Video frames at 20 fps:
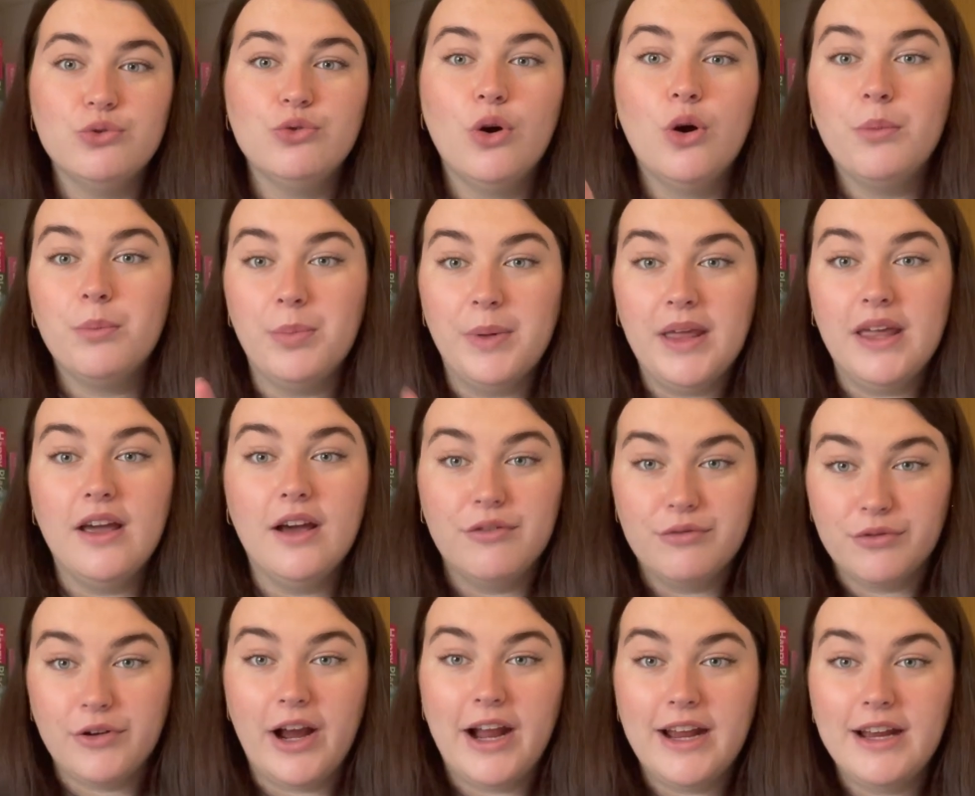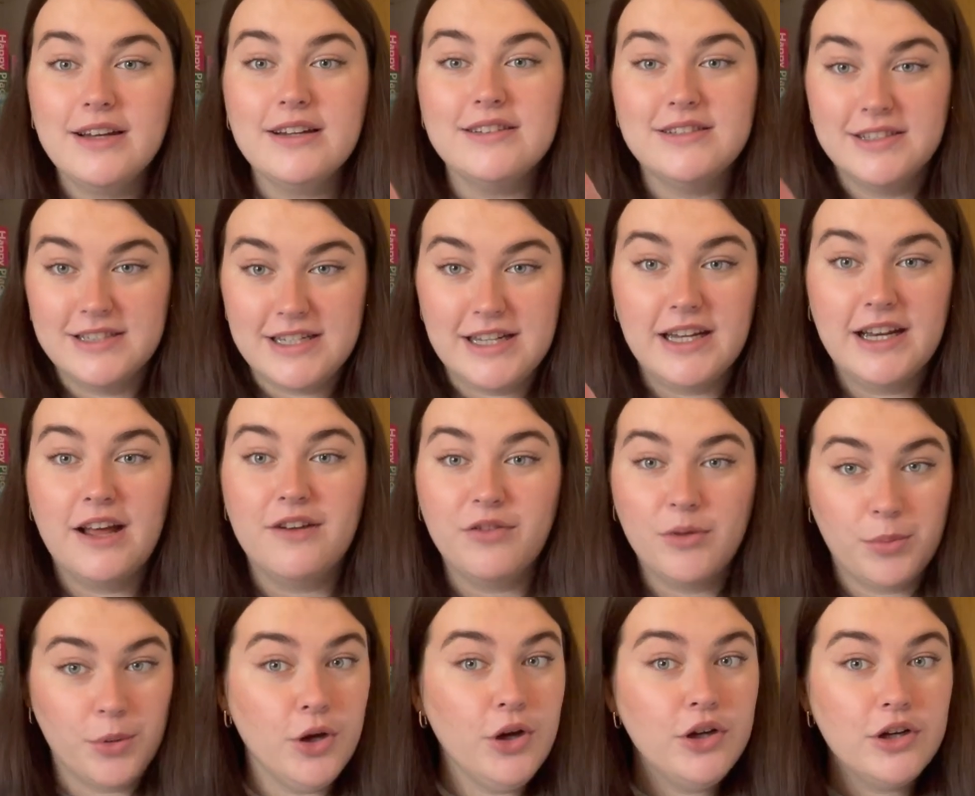not be afraid to DNF a
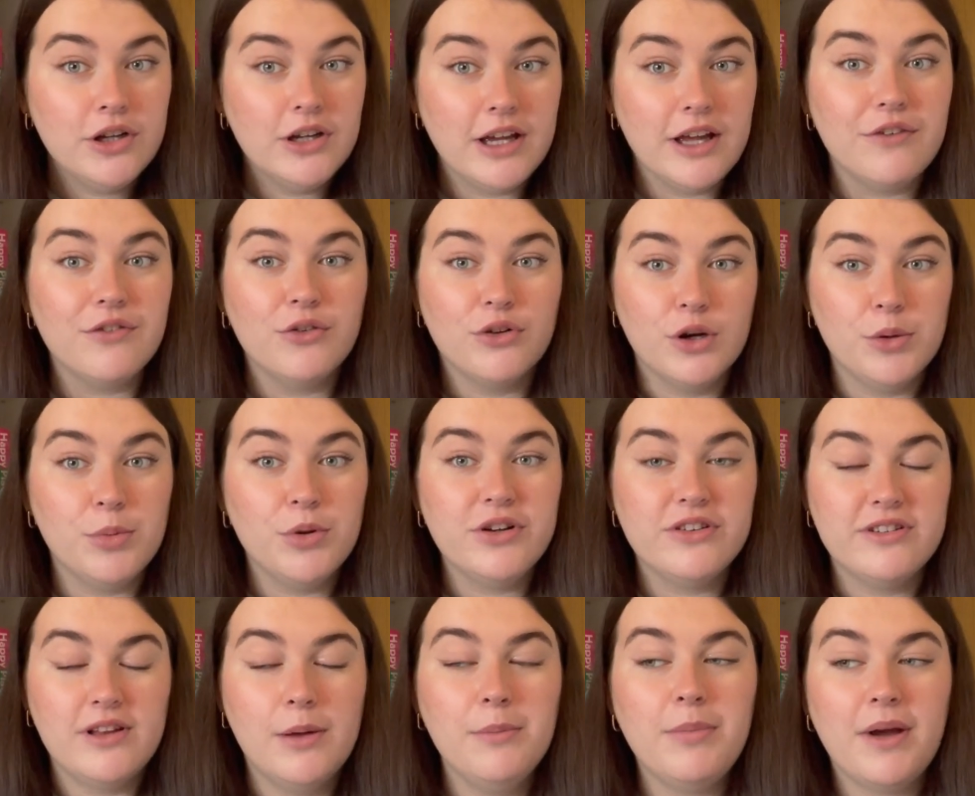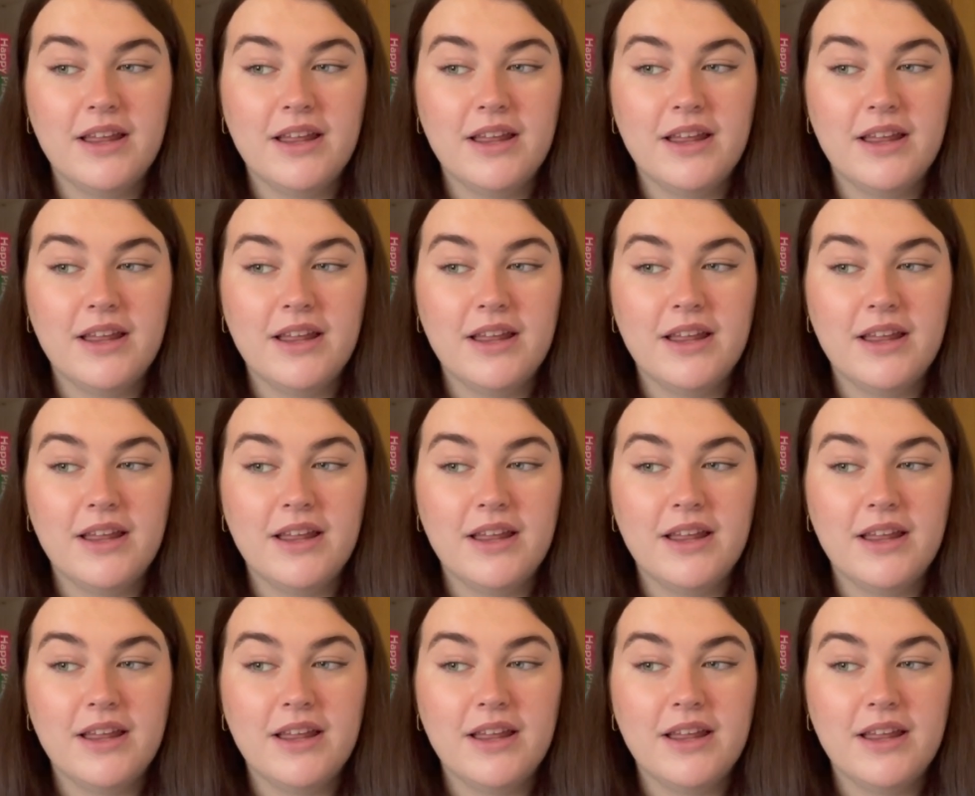book if you're in a book slump.